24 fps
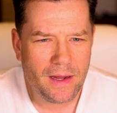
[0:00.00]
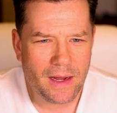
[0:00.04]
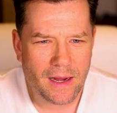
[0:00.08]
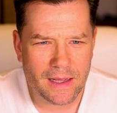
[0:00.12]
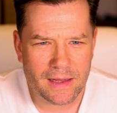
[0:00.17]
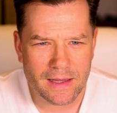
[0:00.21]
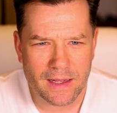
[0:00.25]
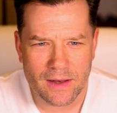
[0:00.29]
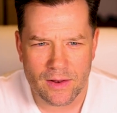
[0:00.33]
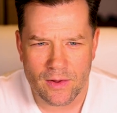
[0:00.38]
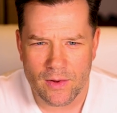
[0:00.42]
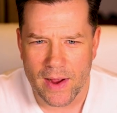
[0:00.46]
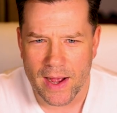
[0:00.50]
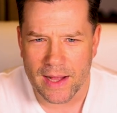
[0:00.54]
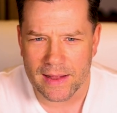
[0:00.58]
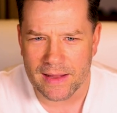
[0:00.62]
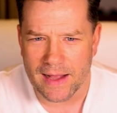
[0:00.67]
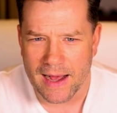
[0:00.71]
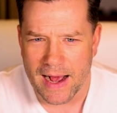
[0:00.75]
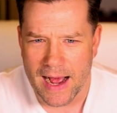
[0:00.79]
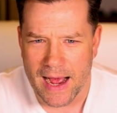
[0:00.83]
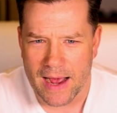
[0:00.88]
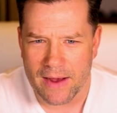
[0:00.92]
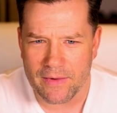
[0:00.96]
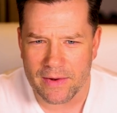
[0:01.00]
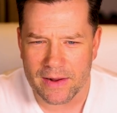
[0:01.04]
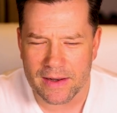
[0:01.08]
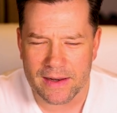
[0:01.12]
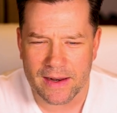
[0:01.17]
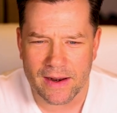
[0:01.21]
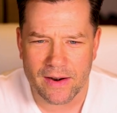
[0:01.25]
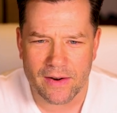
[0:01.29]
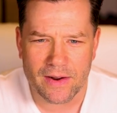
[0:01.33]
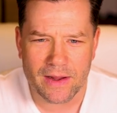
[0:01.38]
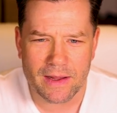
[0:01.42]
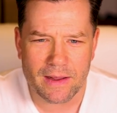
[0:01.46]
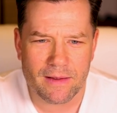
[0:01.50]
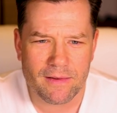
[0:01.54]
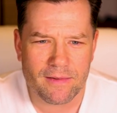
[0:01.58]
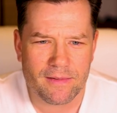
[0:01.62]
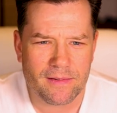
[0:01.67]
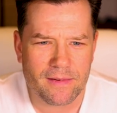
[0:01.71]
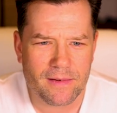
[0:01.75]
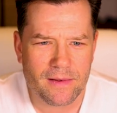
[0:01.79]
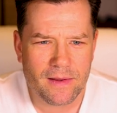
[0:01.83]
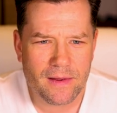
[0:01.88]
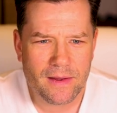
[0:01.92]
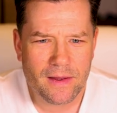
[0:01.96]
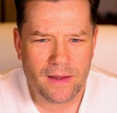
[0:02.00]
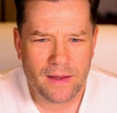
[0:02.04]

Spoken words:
And then you got the island areas.